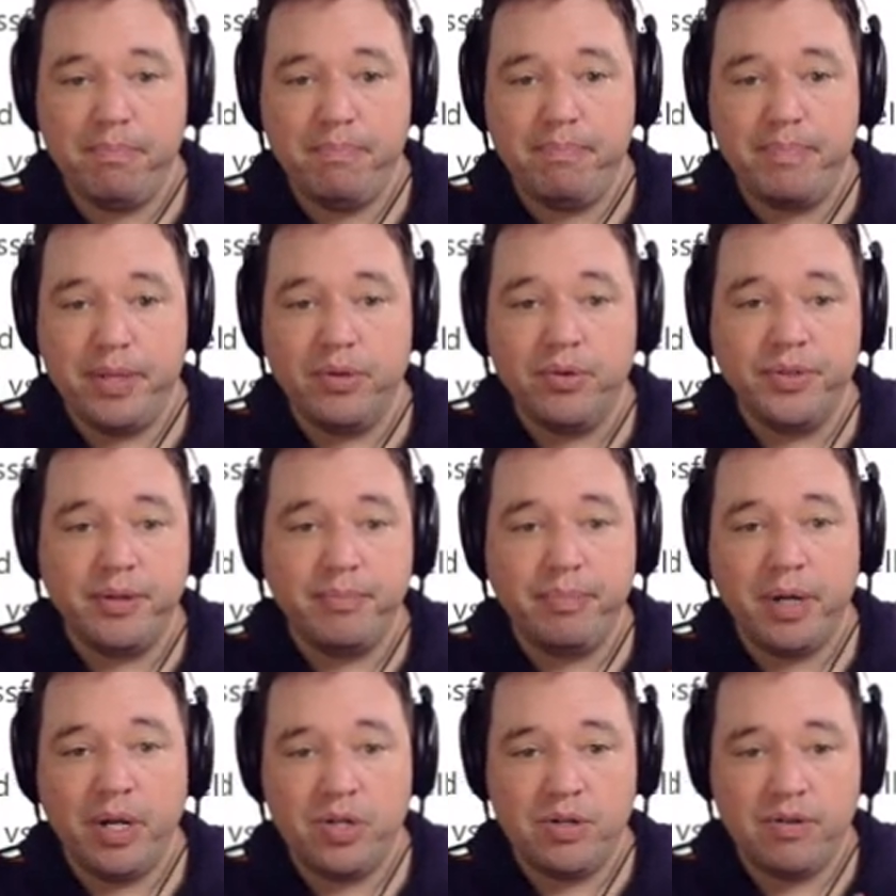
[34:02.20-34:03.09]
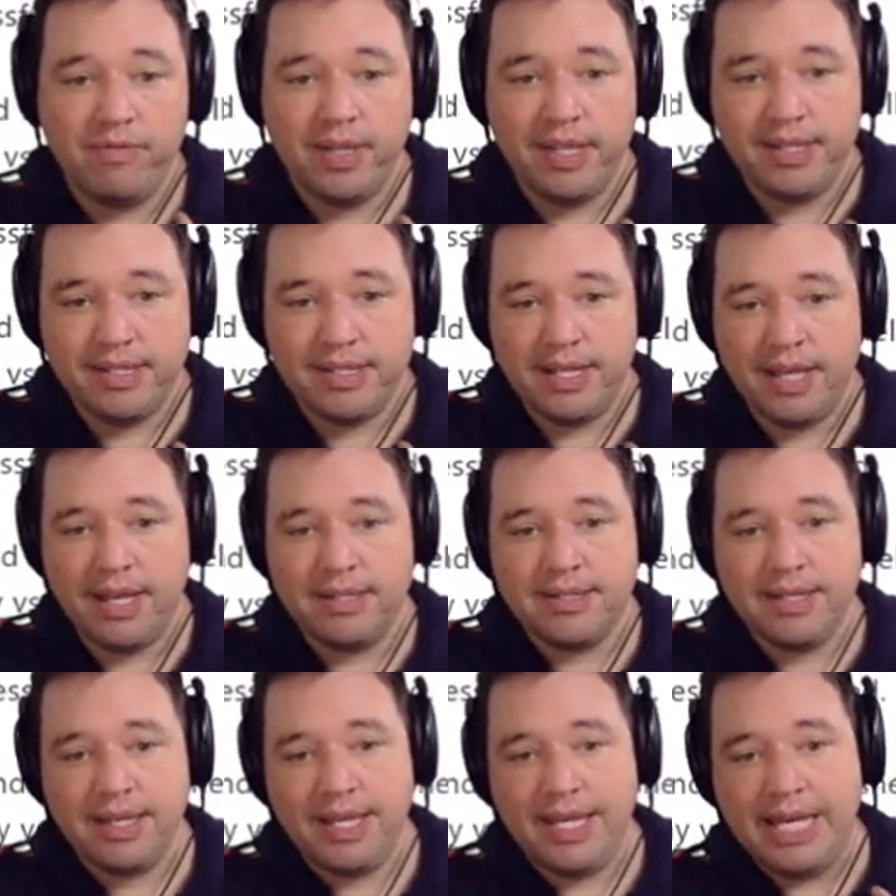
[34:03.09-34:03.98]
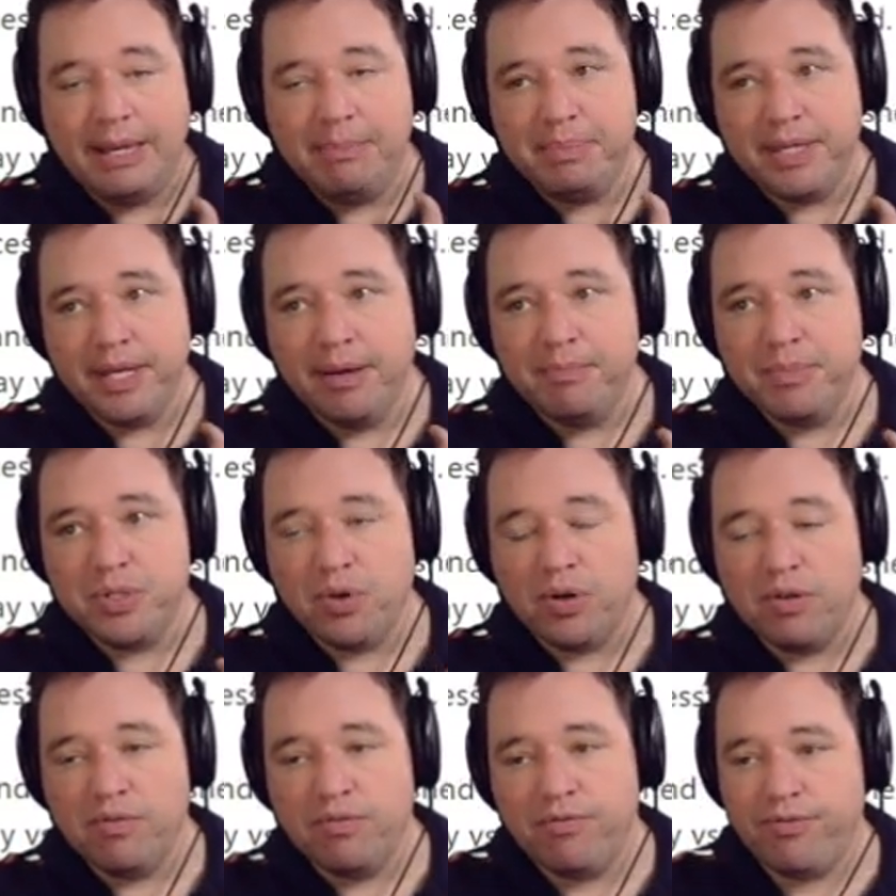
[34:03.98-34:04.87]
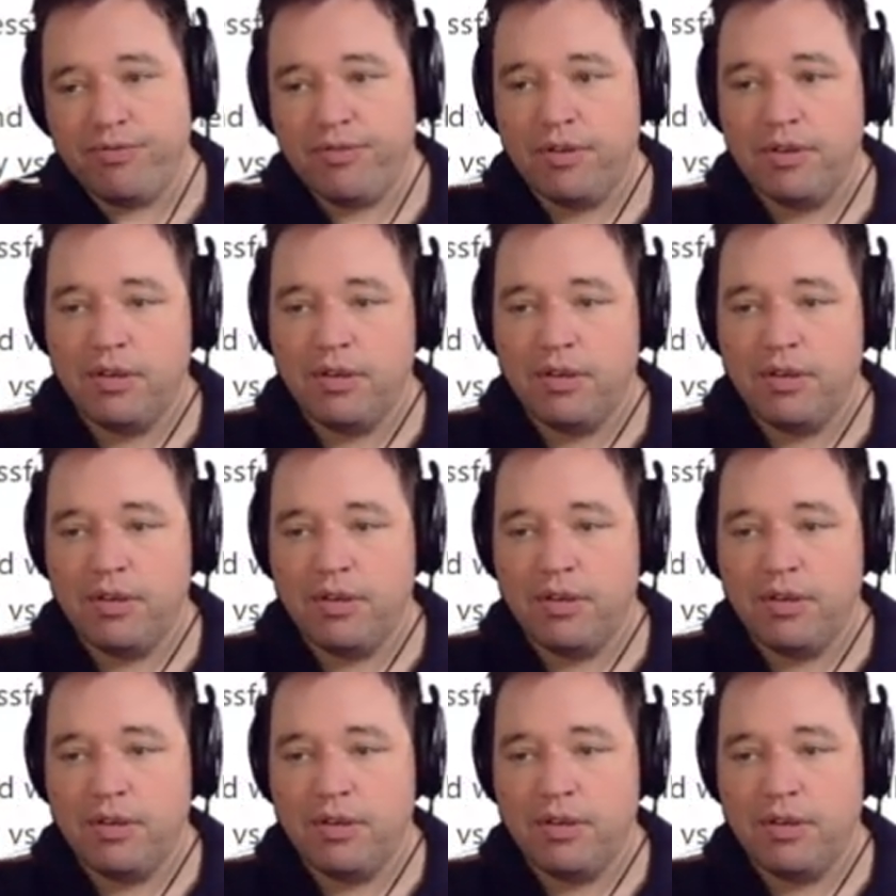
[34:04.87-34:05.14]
build a bunch of these things and keep them sort of